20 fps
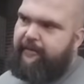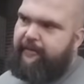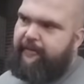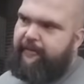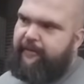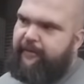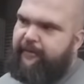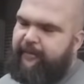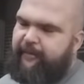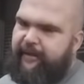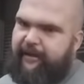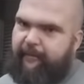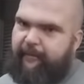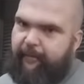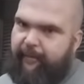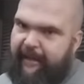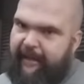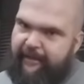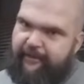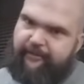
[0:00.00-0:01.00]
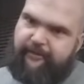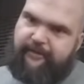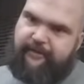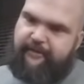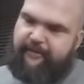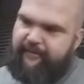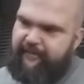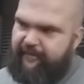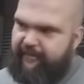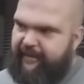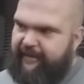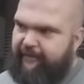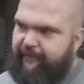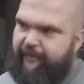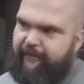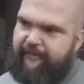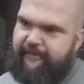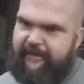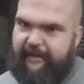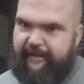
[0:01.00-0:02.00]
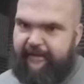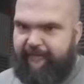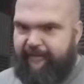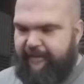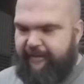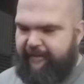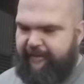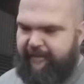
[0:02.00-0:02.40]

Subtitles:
you could become a patron to some heroes that defeat